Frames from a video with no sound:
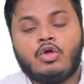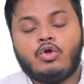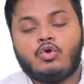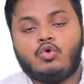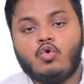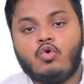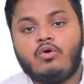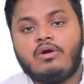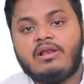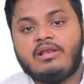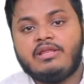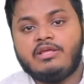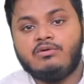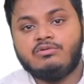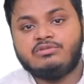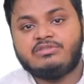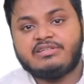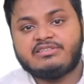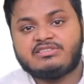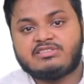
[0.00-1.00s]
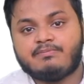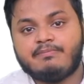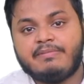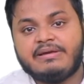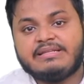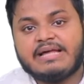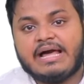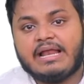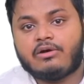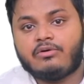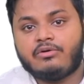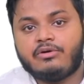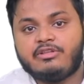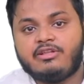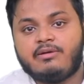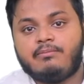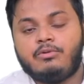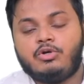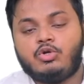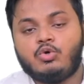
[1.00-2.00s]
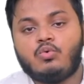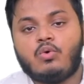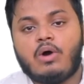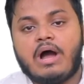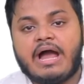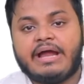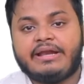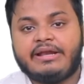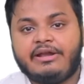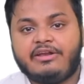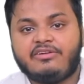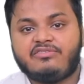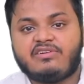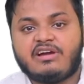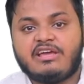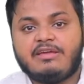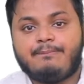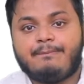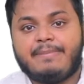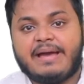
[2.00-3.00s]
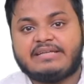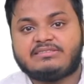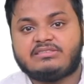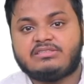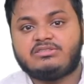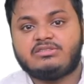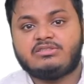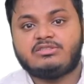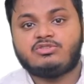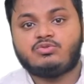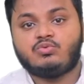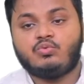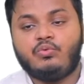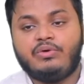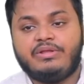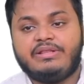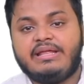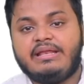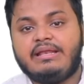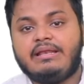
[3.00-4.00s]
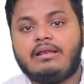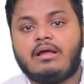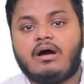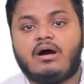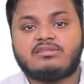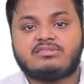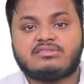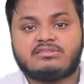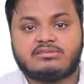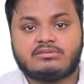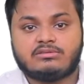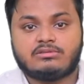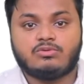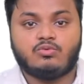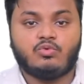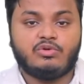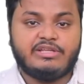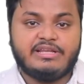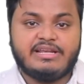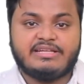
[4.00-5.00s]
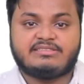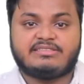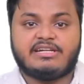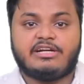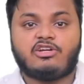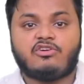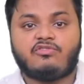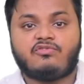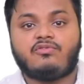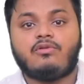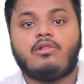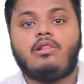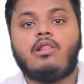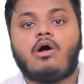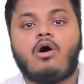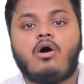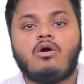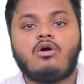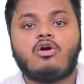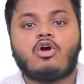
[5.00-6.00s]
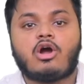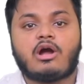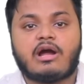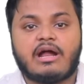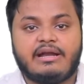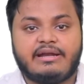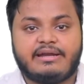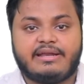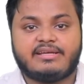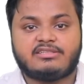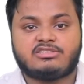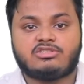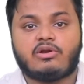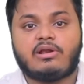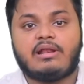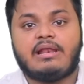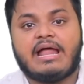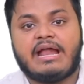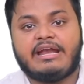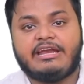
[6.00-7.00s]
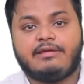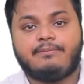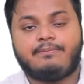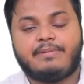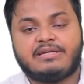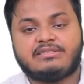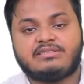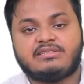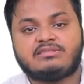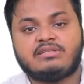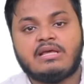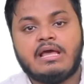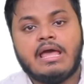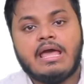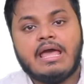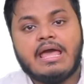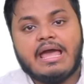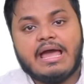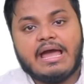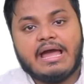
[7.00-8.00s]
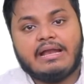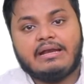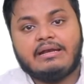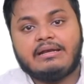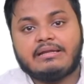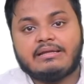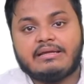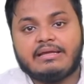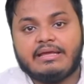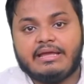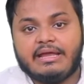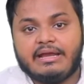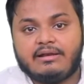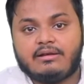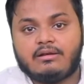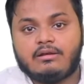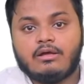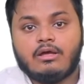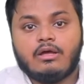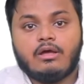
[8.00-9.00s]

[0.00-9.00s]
Google uses Smith algorithm to identify passages within a set of long context or a landing pages, and it